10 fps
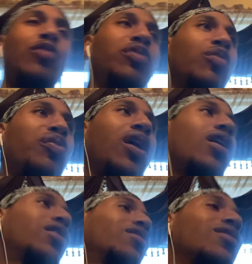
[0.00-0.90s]
to be
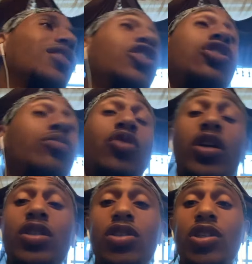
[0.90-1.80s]
applied. It's just some
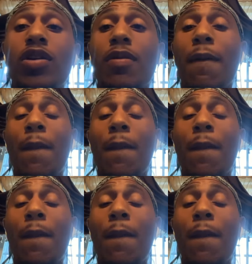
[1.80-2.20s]
crazy shit.